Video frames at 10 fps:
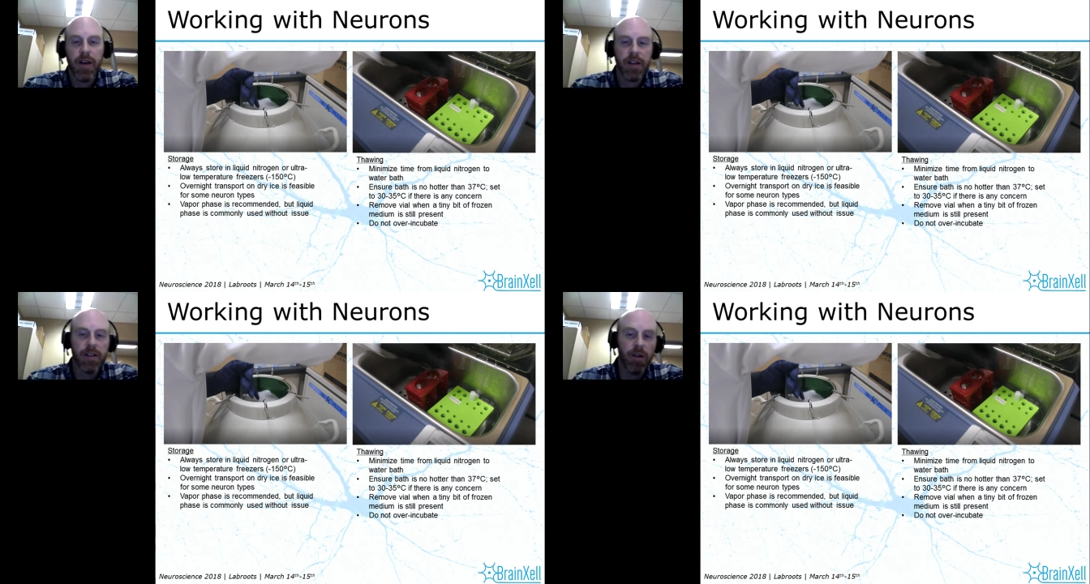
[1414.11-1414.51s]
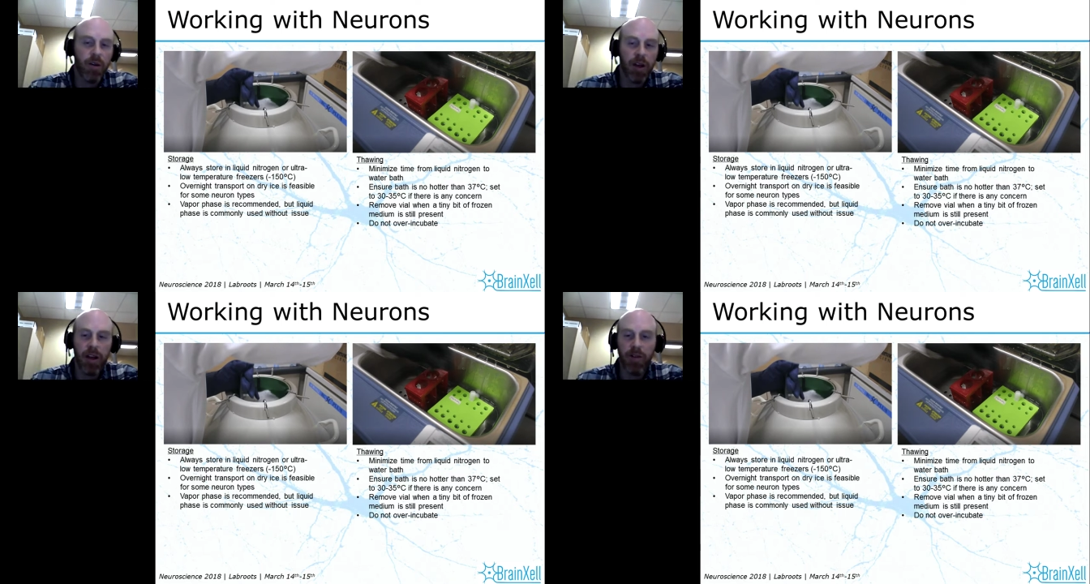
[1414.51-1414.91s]
And
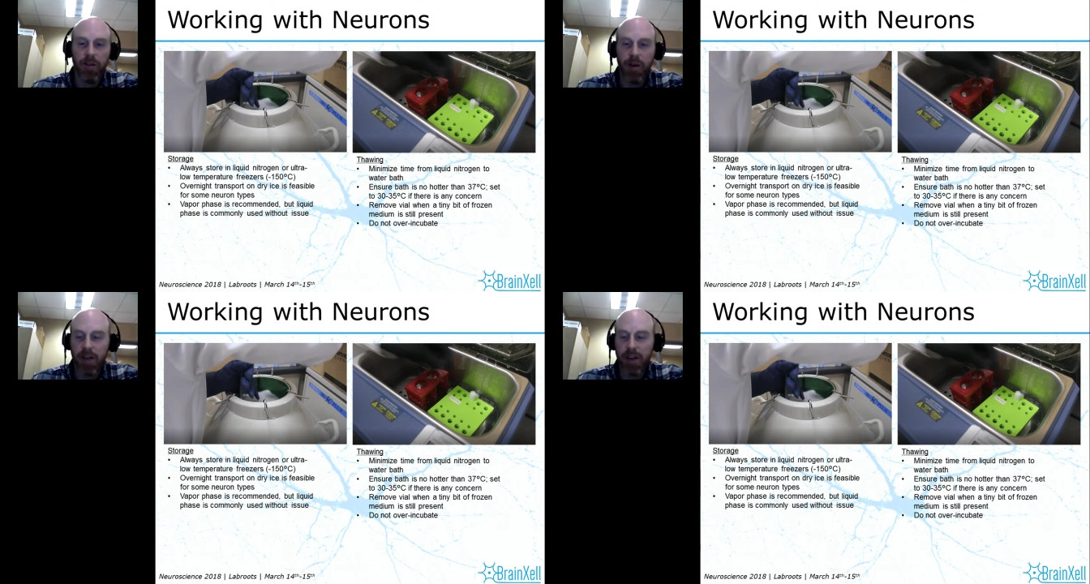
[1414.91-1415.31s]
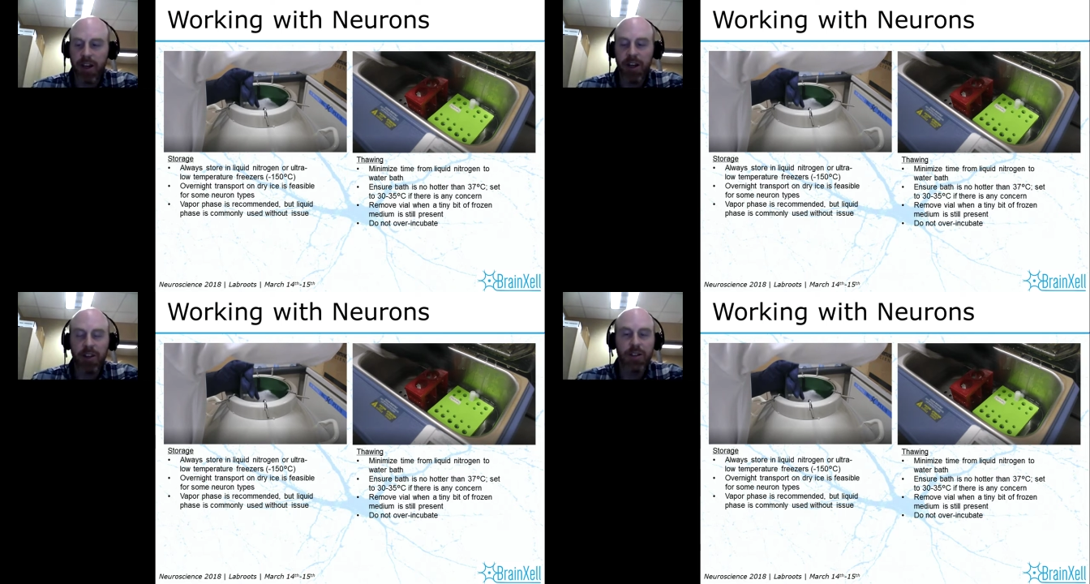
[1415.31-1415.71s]
so if you have
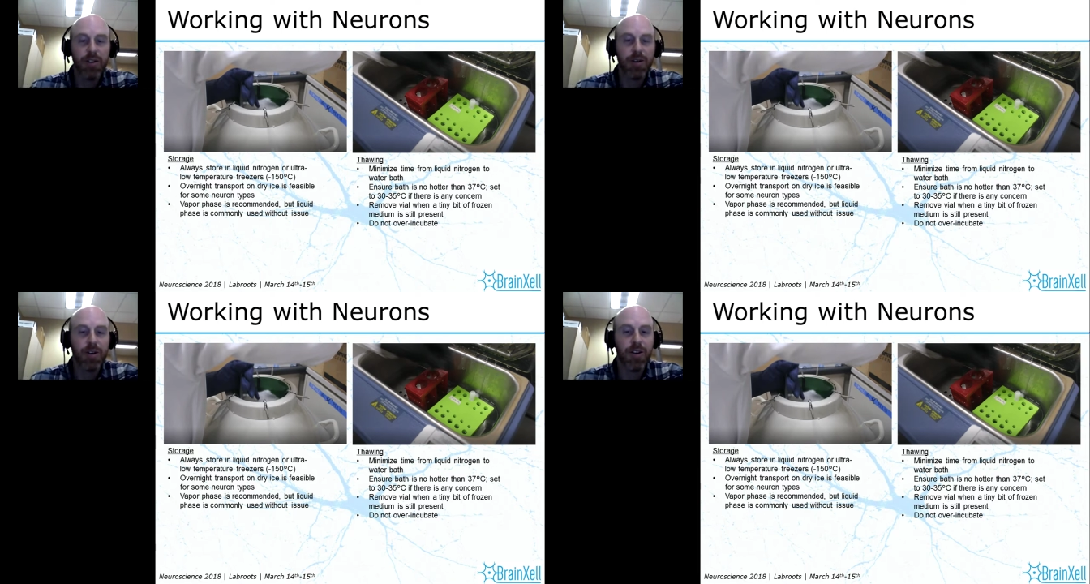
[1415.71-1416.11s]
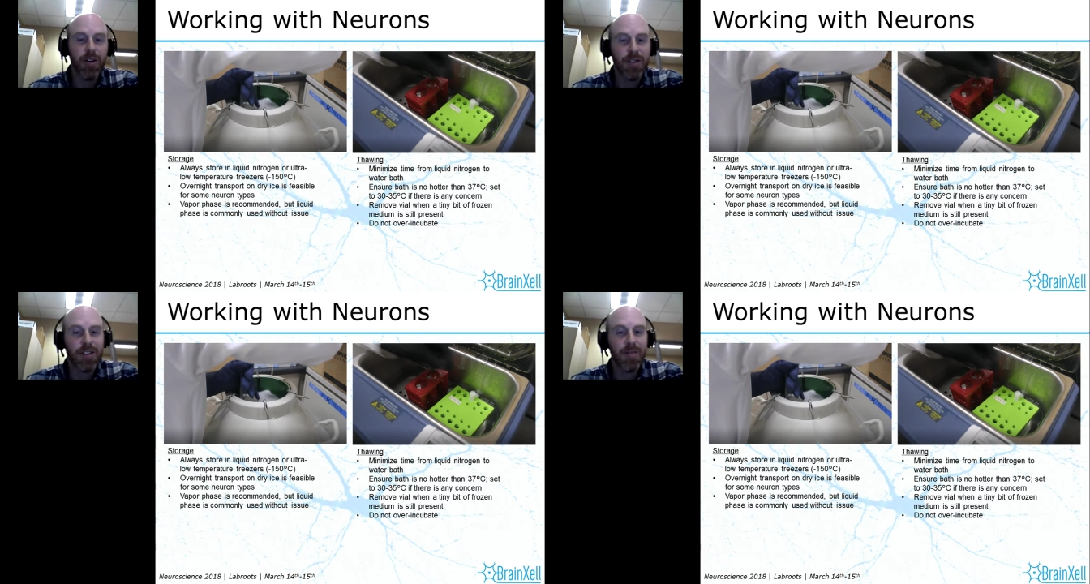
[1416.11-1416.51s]
any concerns or are
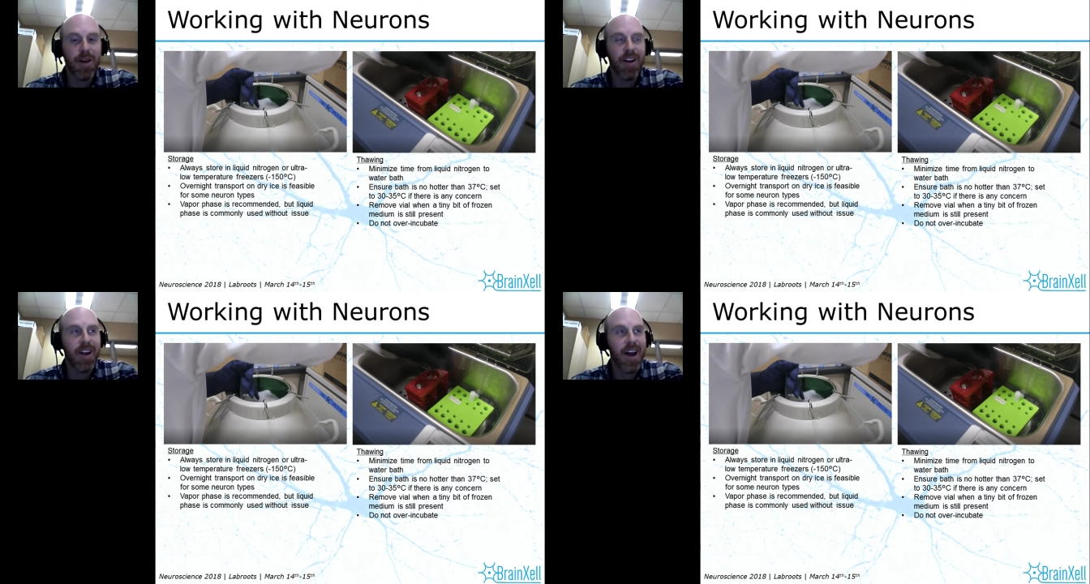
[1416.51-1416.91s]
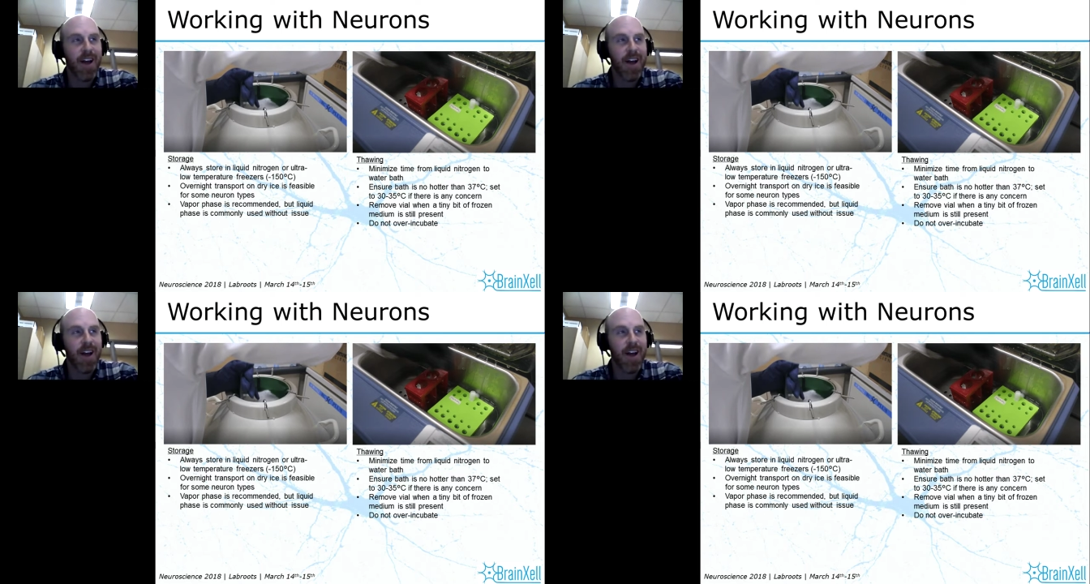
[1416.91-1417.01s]
nervous about it,